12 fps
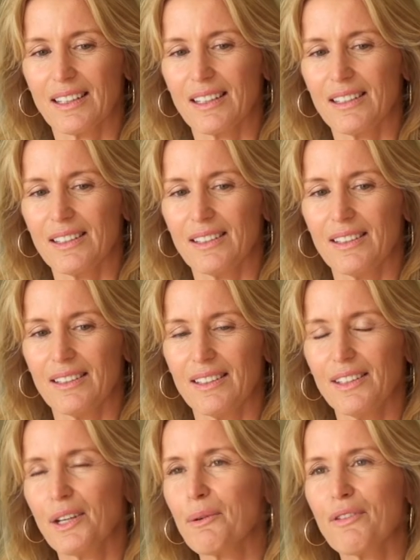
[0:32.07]
And,
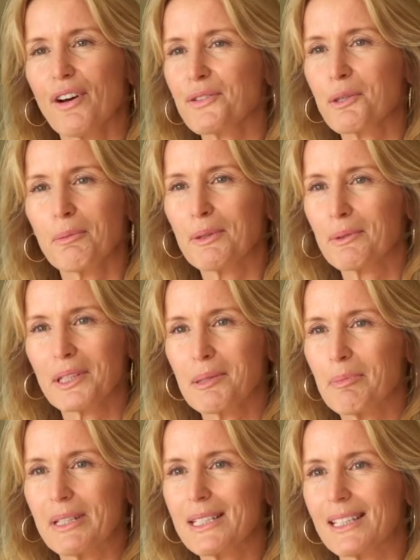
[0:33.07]
you know, we've also been really
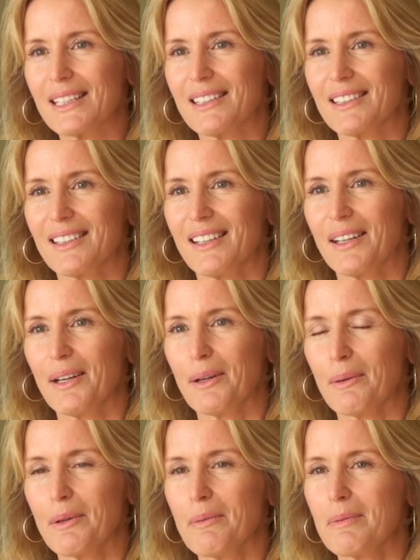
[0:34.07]
busy.
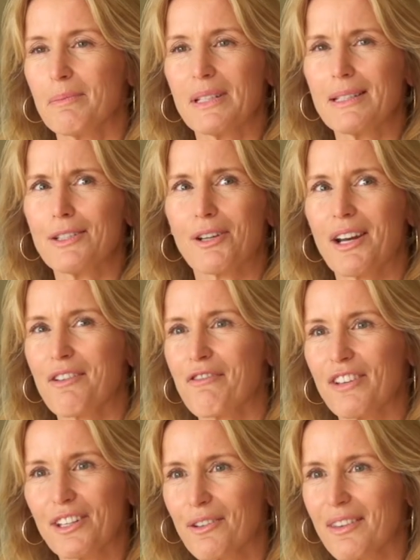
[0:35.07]
We've been busy trying to
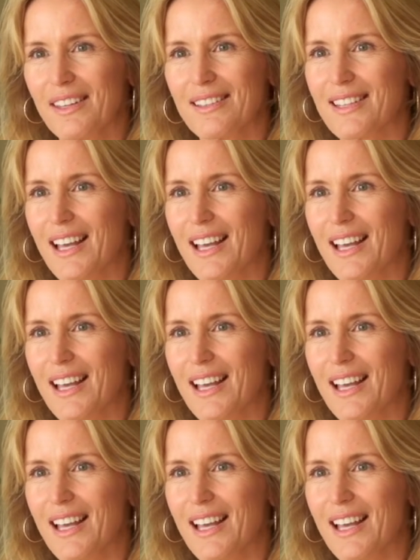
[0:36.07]
figure things